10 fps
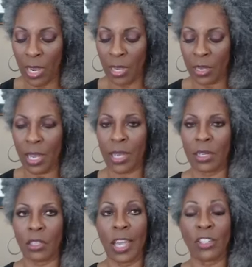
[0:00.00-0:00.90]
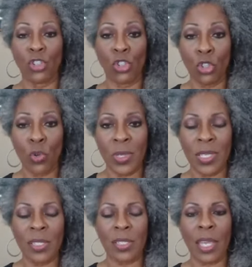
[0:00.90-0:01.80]
and
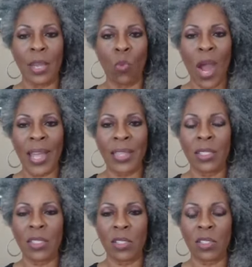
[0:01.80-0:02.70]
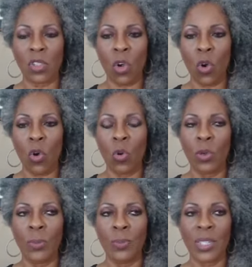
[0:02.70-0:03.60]
juries and why this is
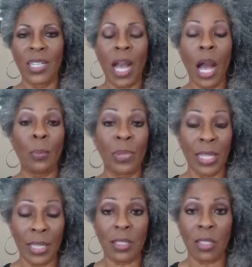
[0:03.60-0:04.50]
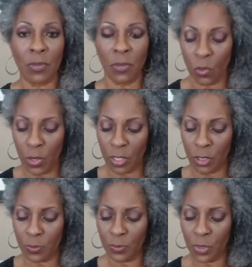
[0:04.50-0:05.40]
so complex, if you
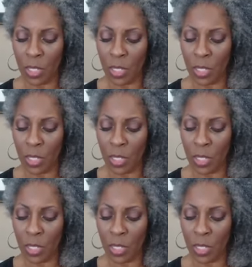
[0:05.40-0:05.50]
will.